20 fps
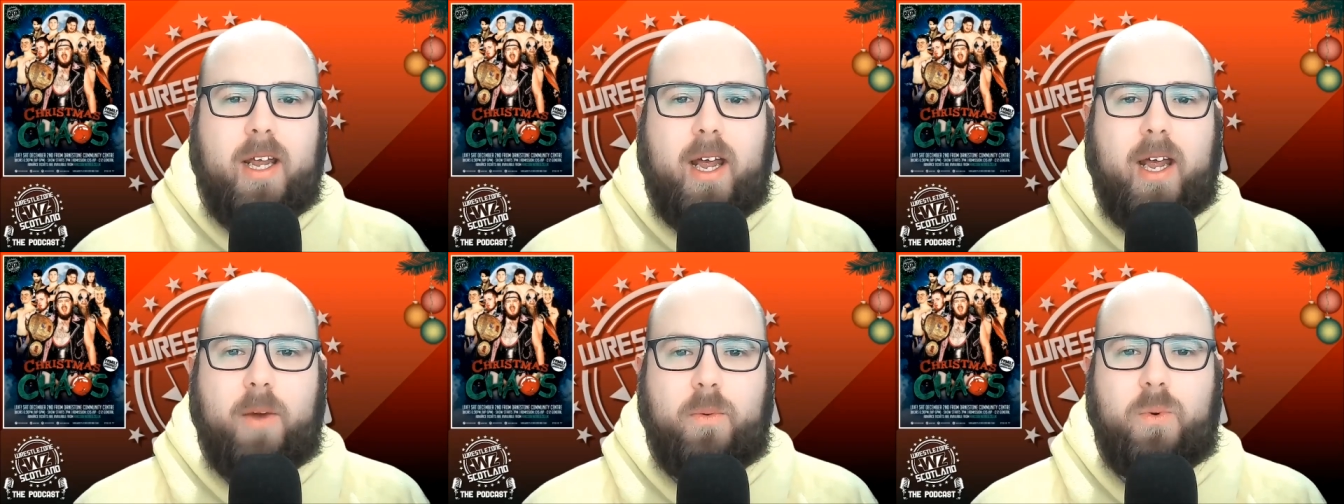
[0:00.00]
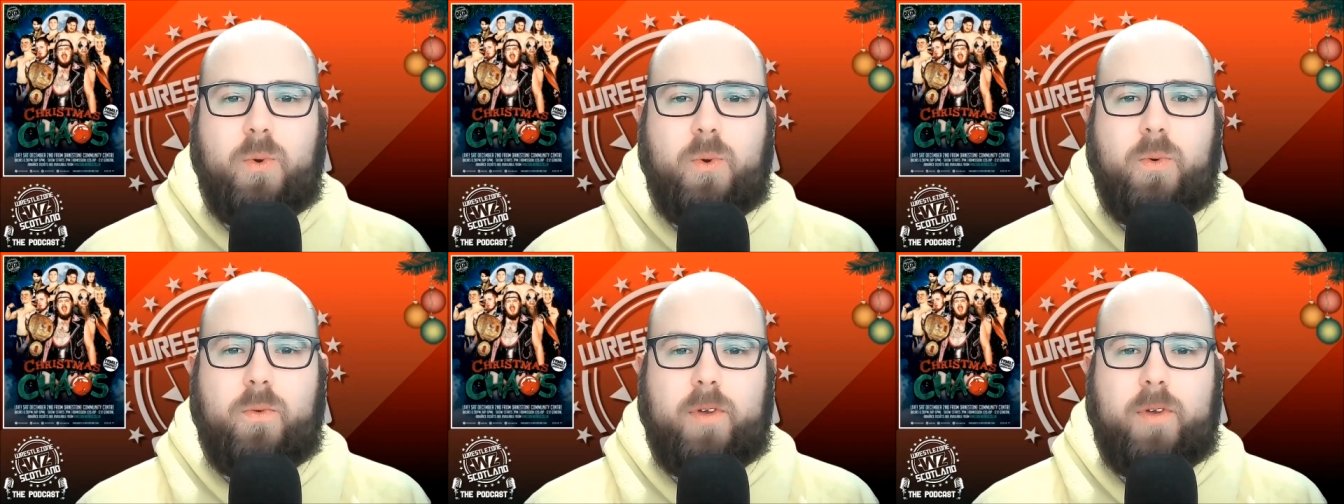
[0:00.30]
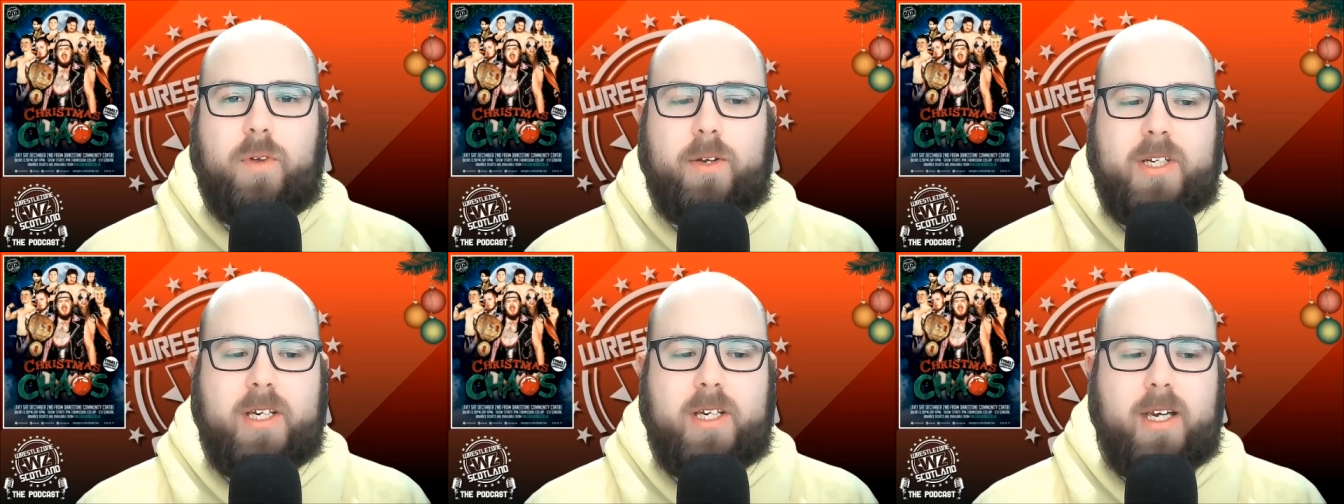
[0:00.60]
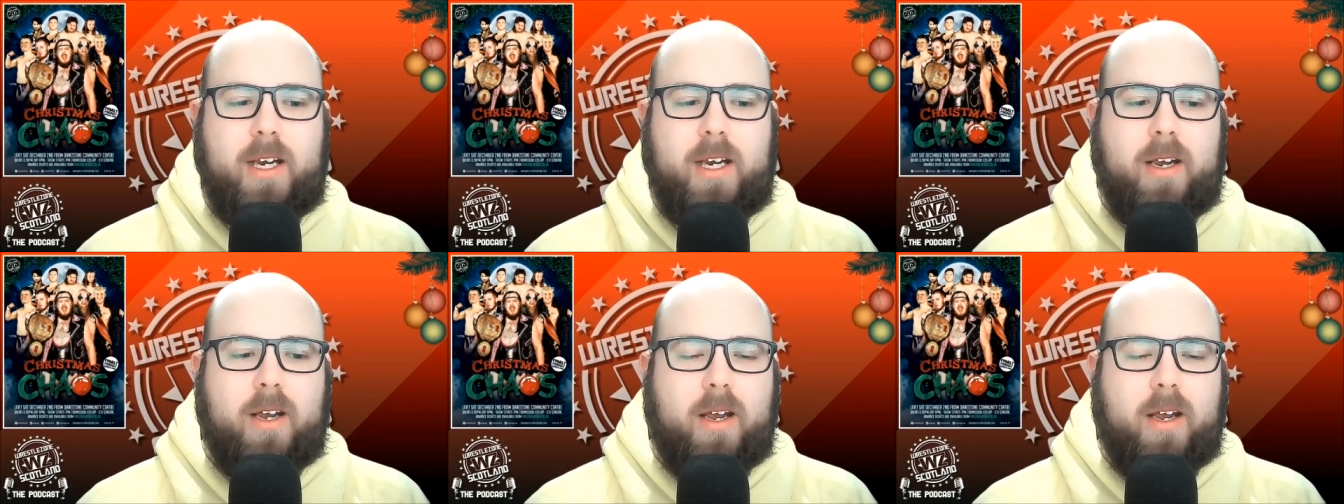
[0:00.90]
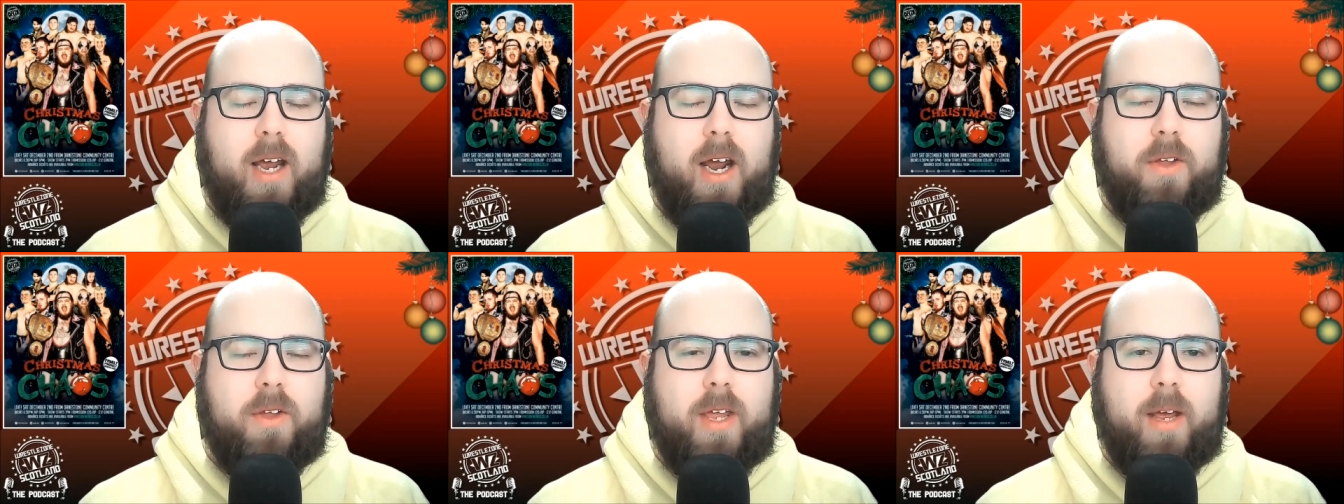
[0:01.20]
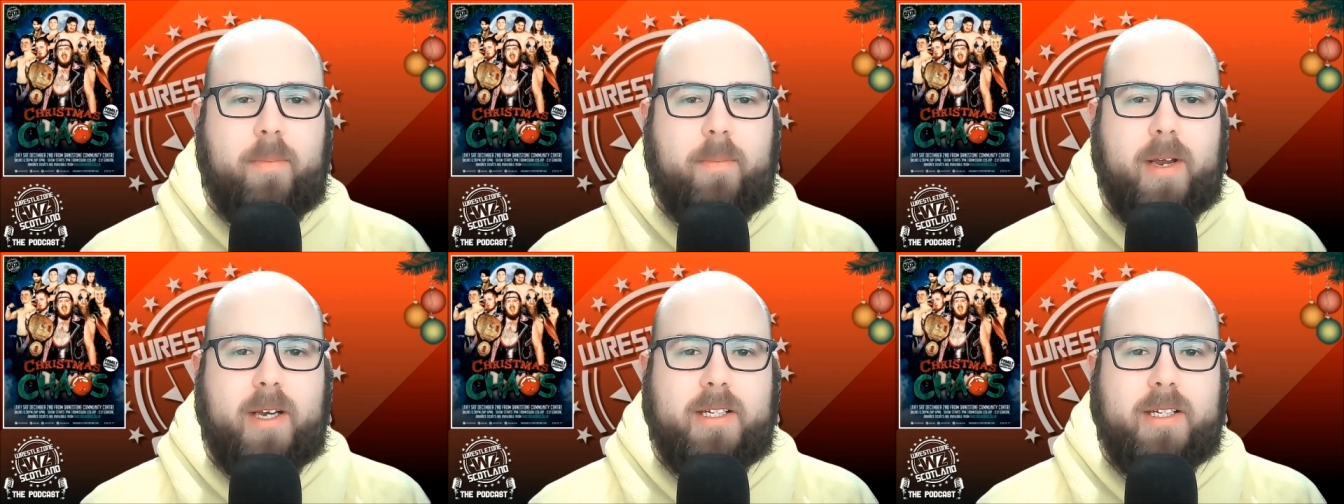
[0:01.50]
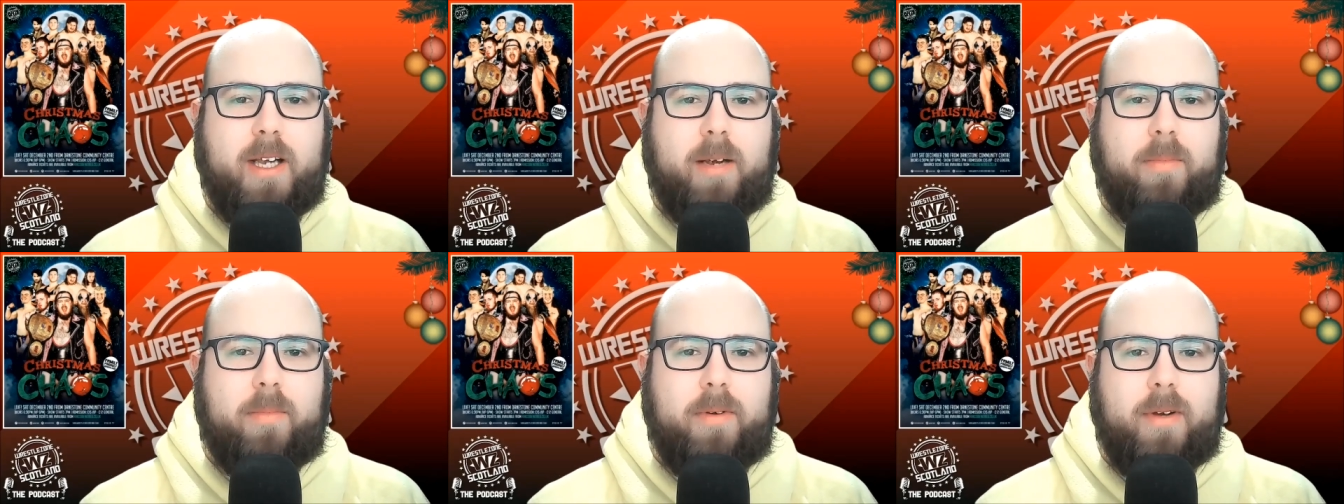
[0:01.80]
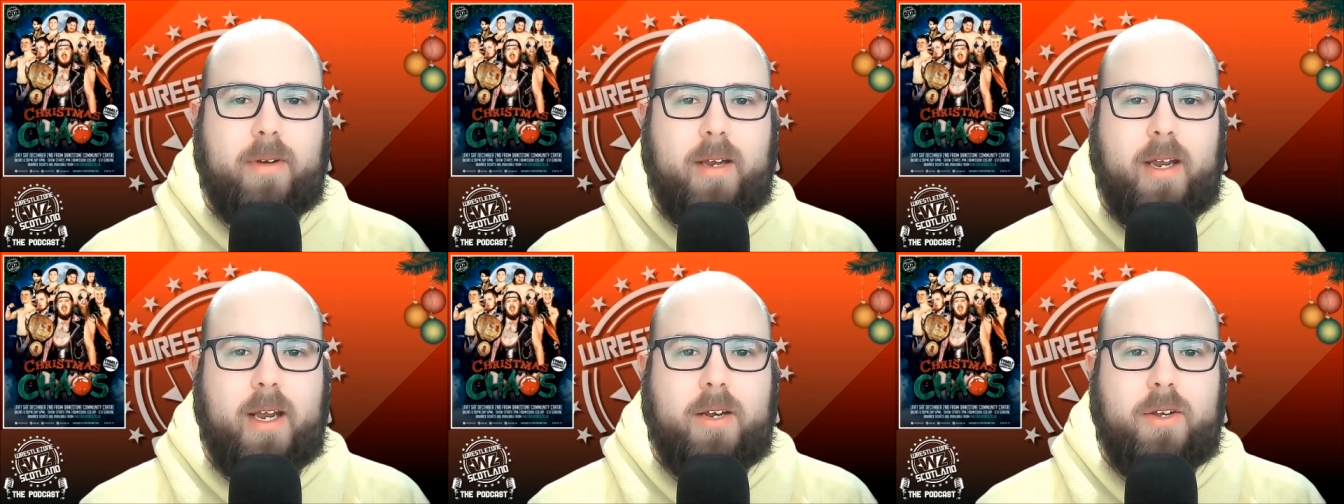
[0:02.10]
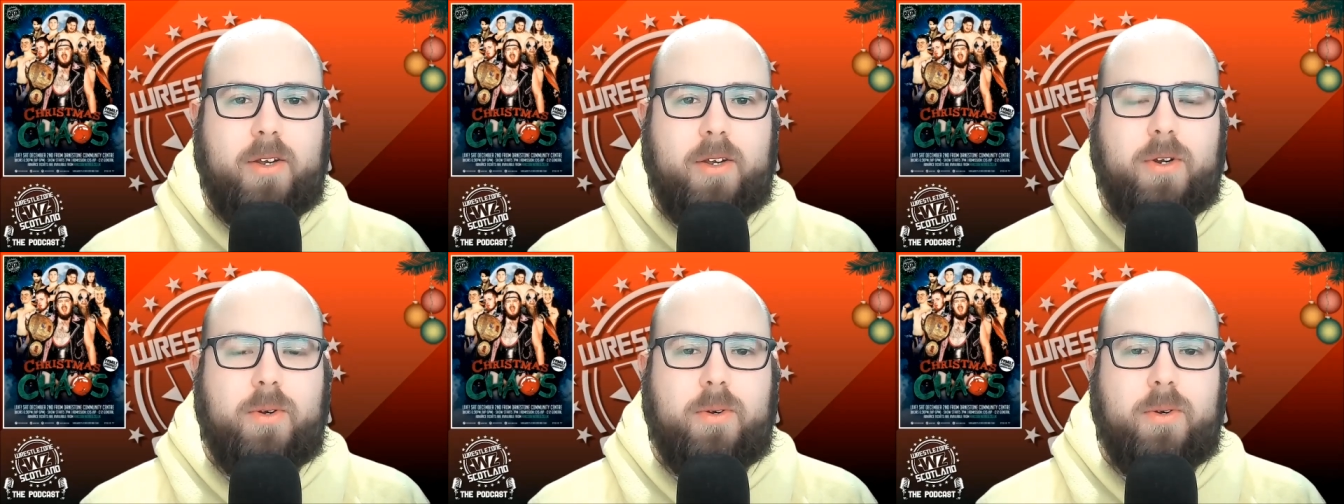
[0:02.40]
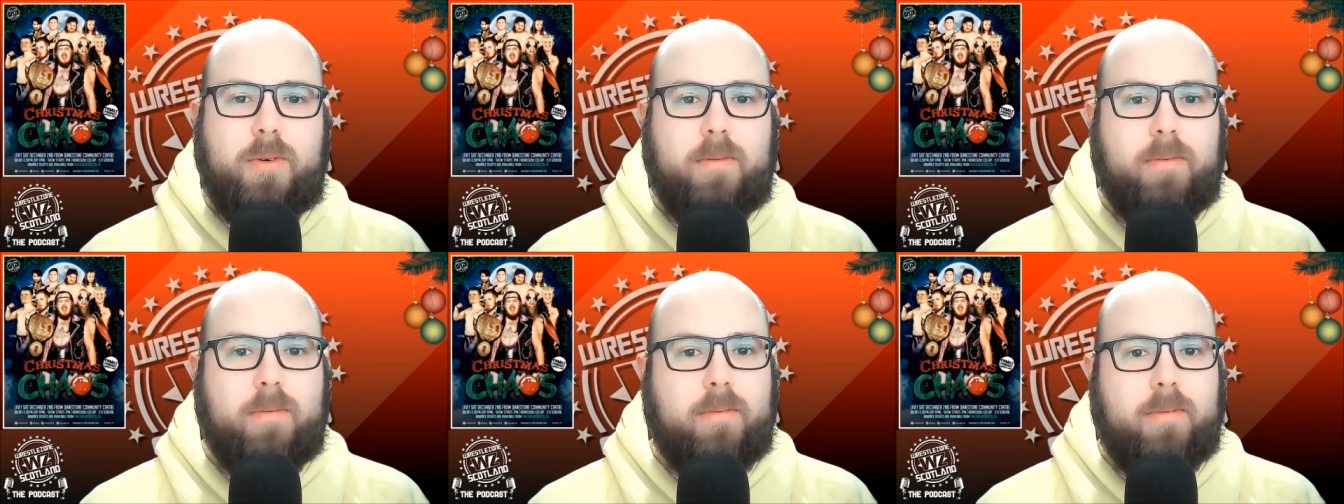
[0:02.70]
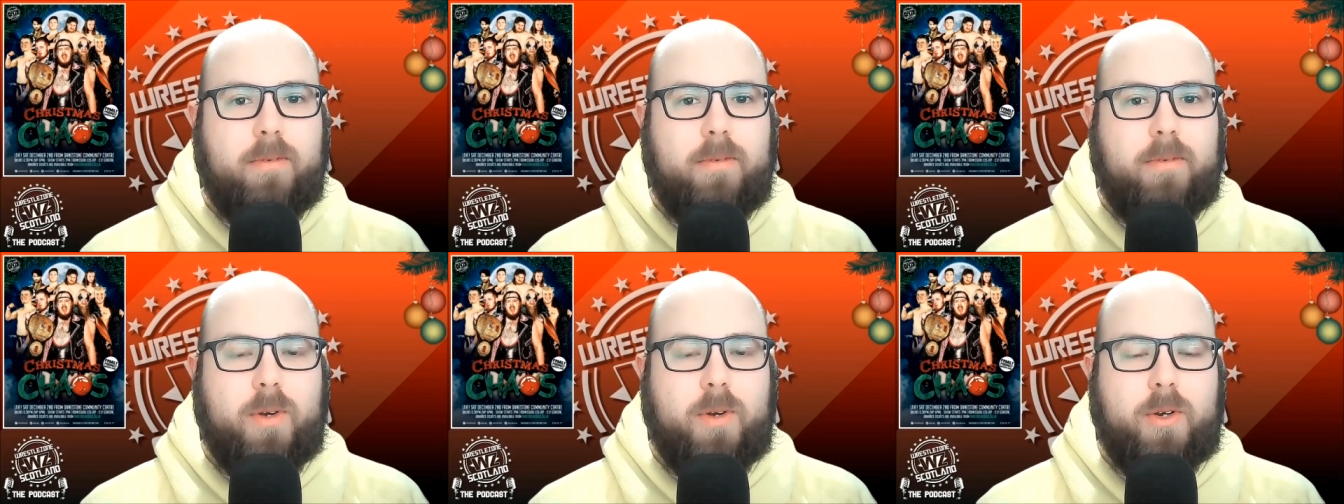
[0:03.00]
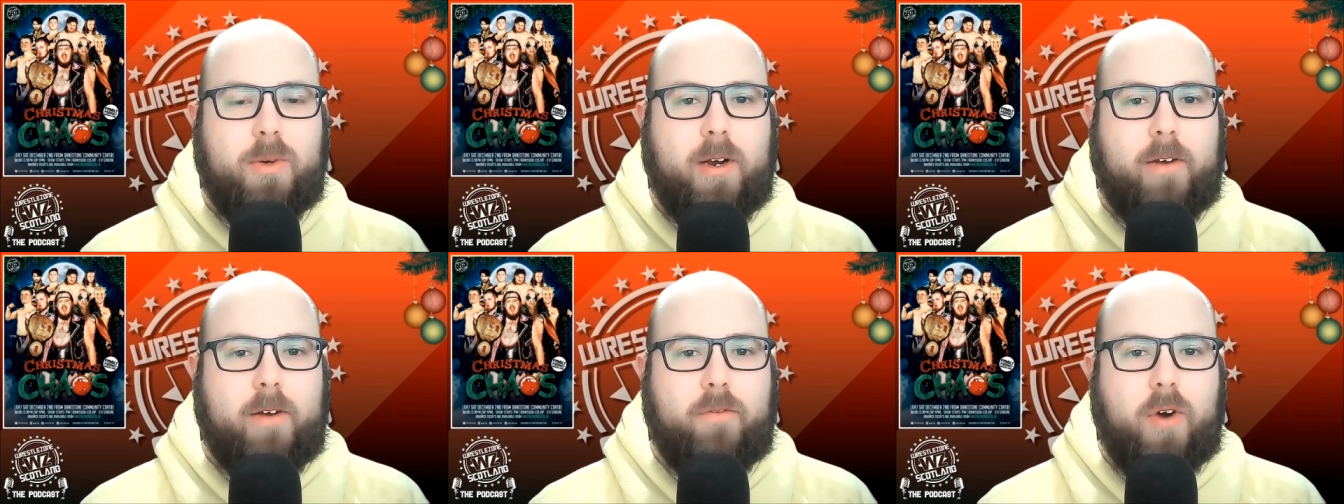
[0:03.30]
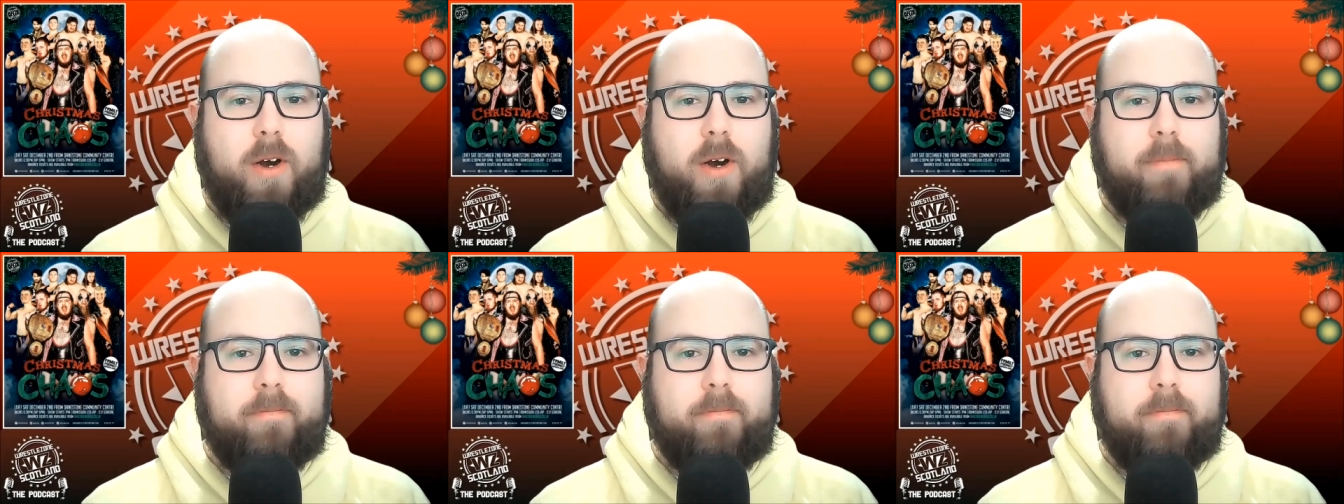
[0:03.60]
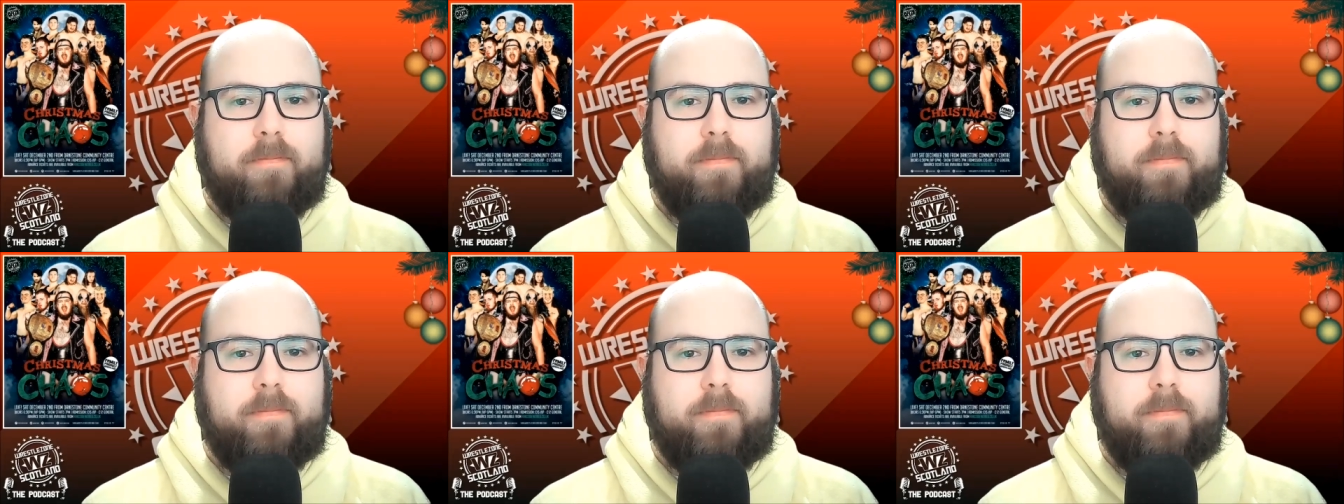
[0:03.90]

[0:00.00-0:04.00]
Uh, we'll hopefully see how that picks up into 2024.